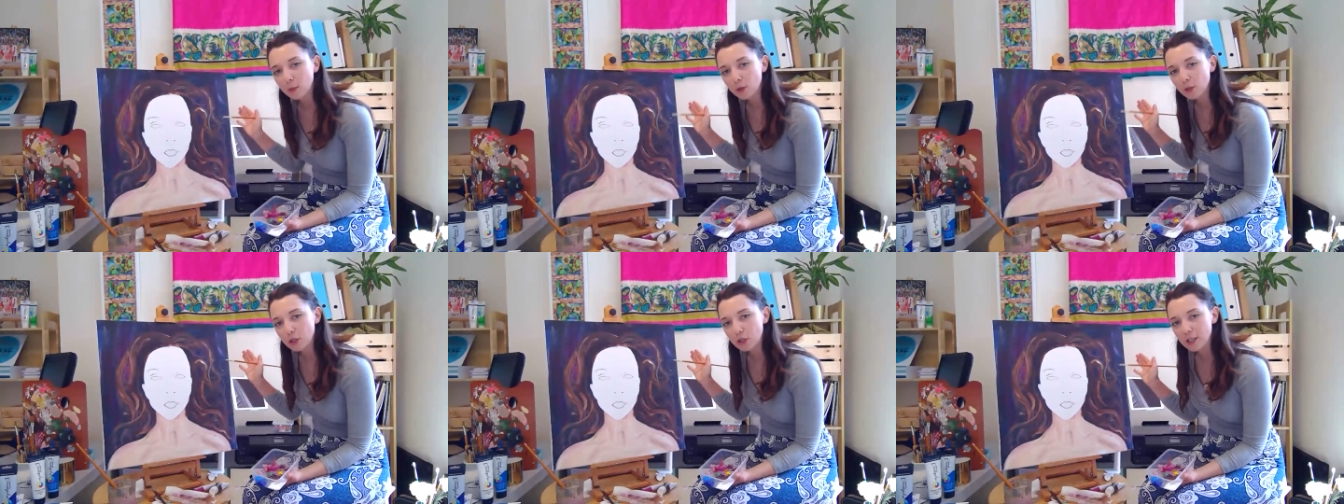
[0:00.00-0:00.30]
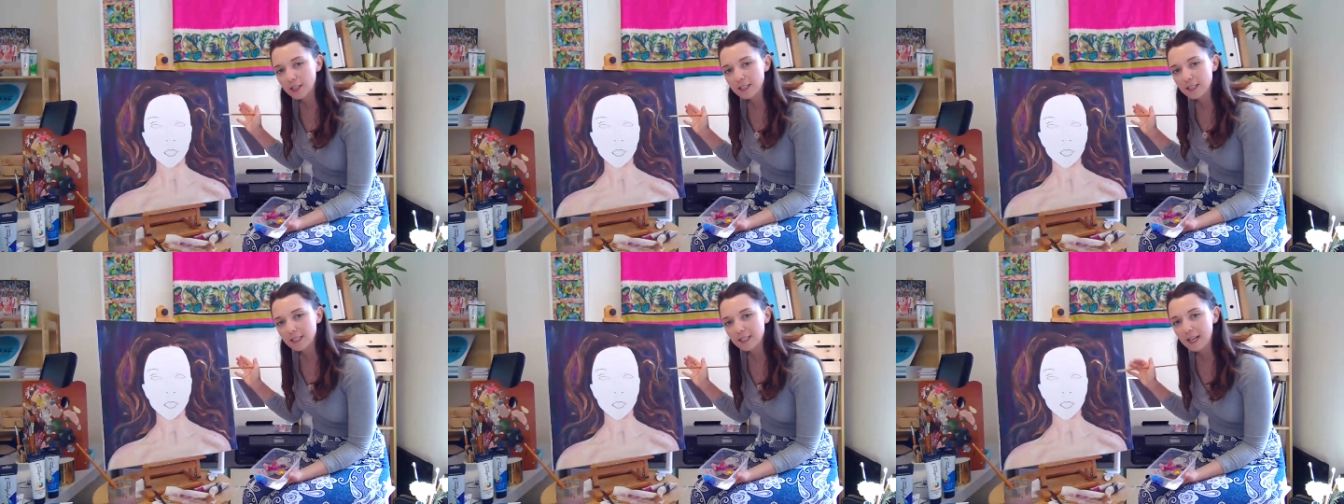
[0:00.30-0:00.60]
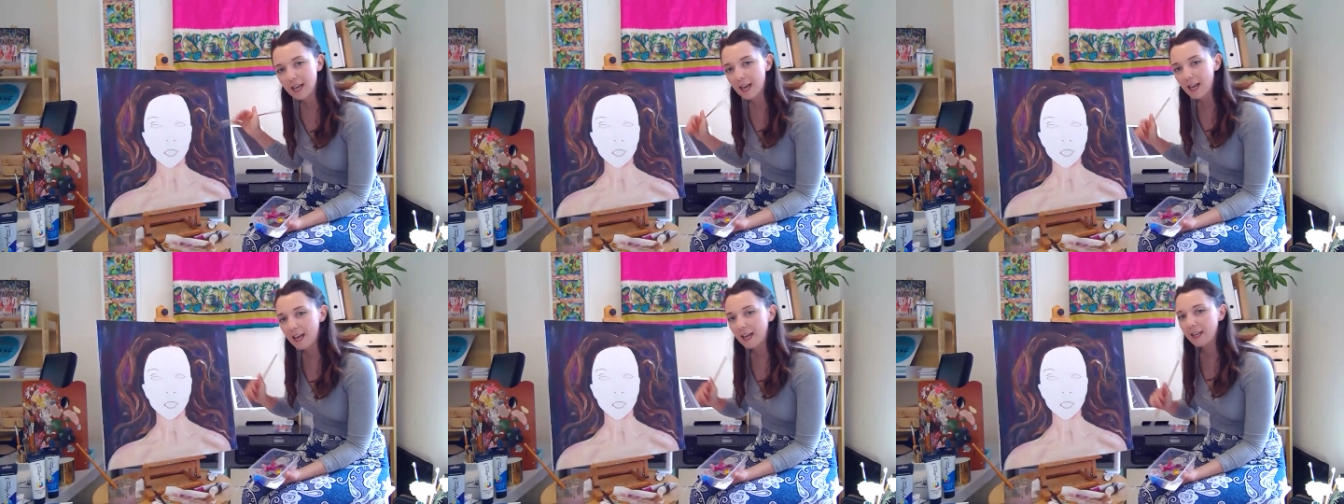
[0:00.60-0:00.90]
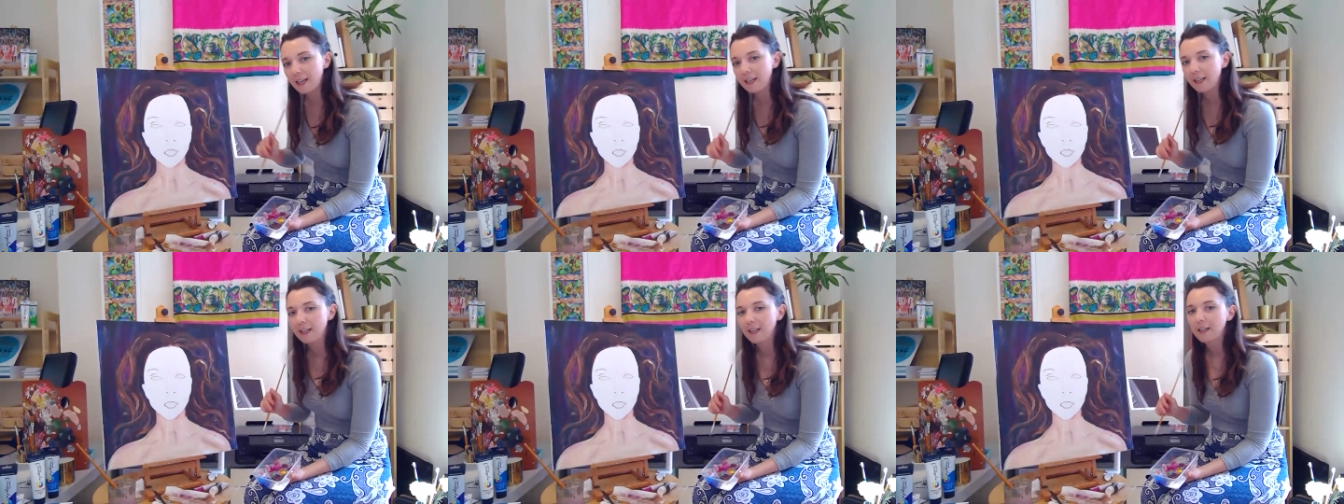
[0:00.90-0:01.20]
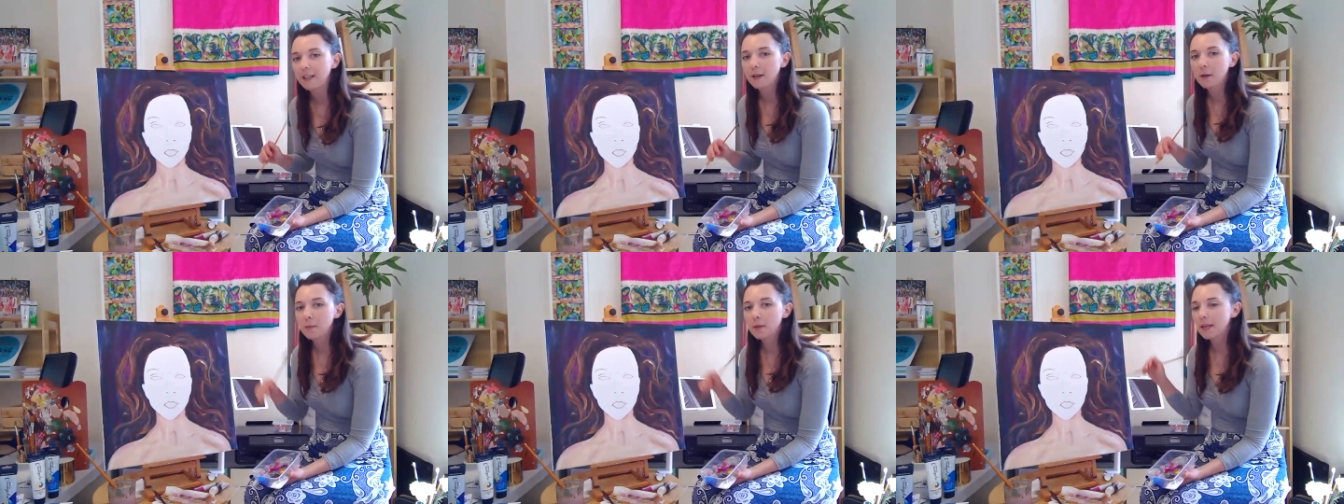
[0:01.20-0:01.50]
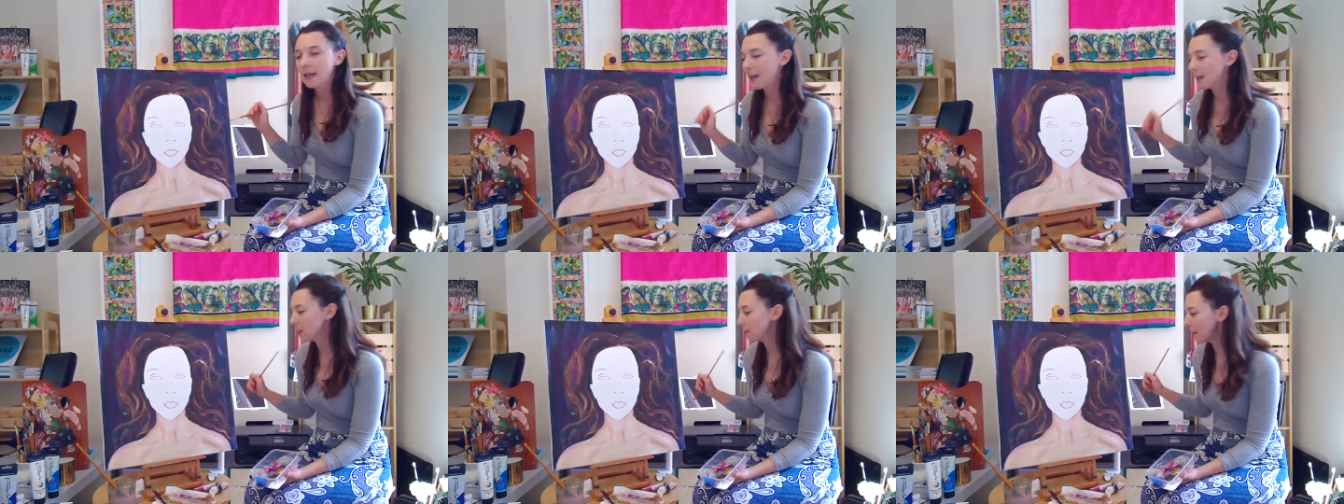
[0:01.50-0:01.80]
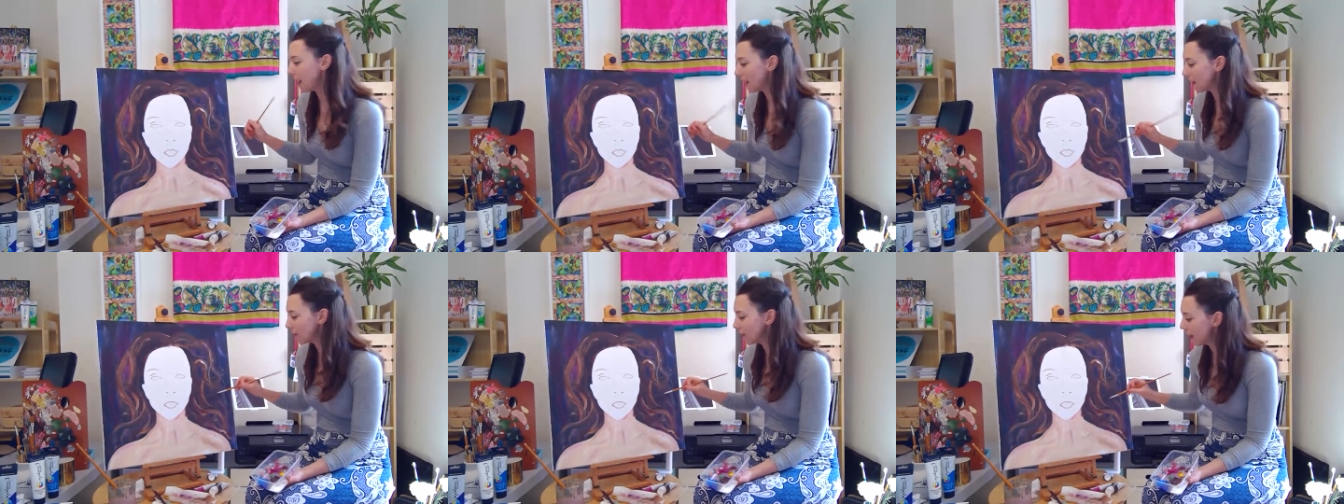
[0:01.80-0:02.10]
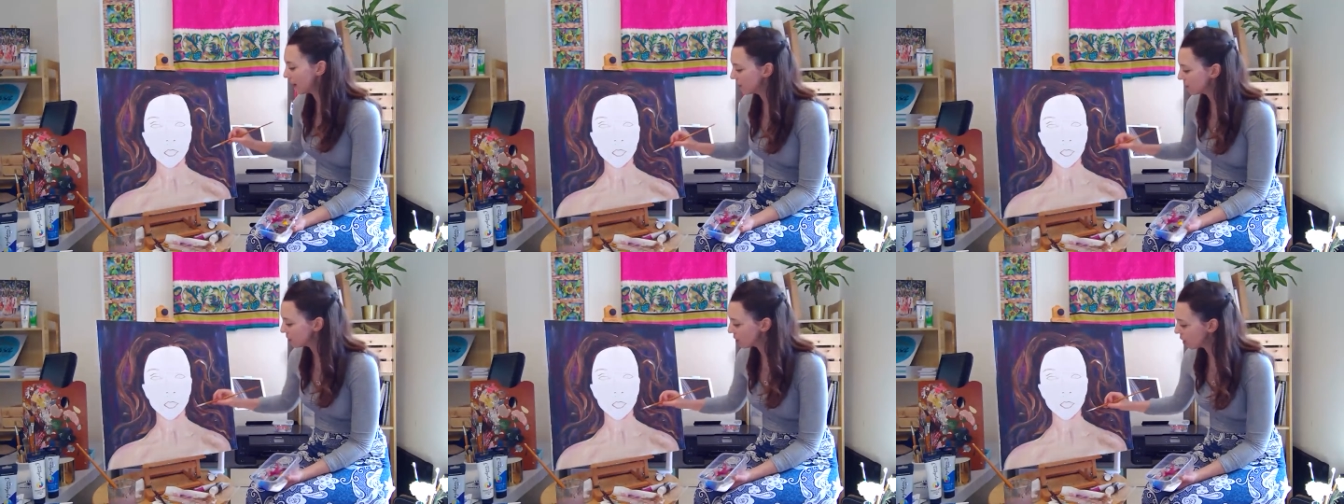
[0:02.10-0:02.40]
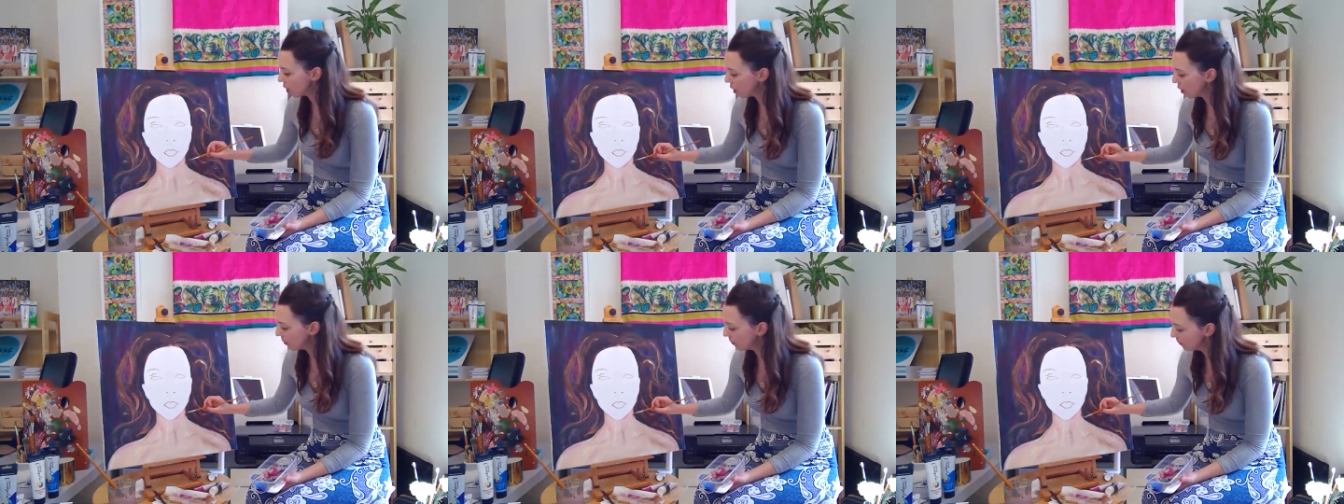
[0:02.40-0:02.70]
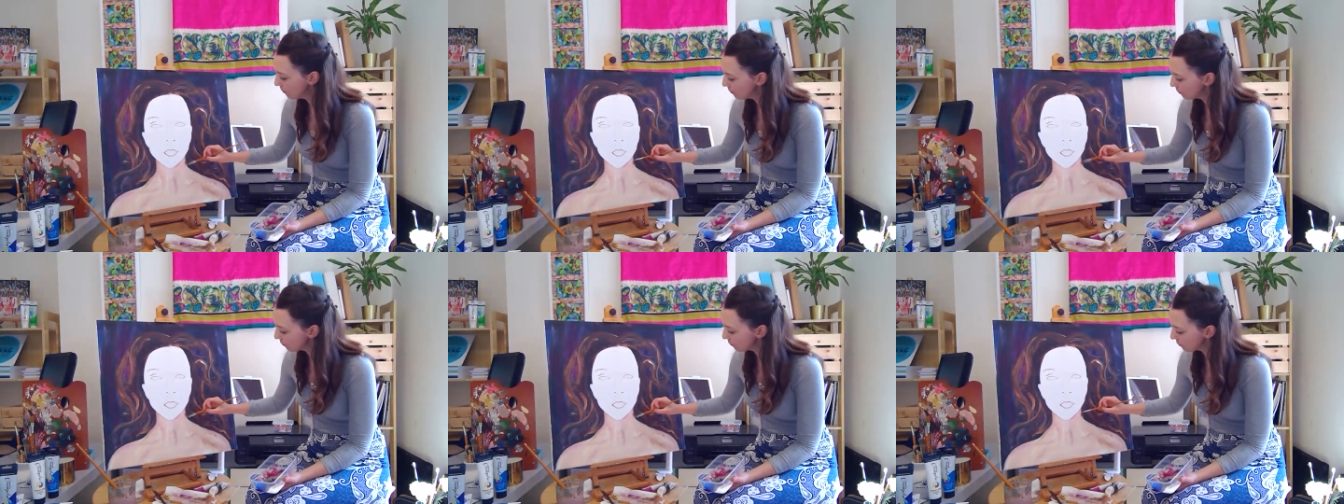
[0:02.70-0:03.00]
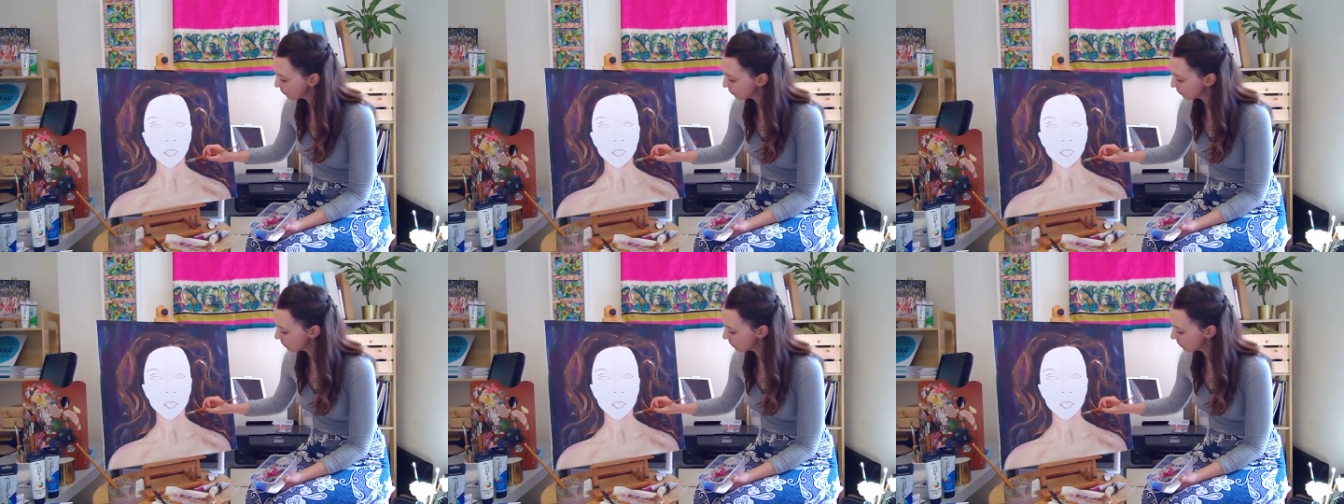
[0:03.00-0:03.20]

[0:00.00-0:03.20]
a portrait today. Been getting the background on.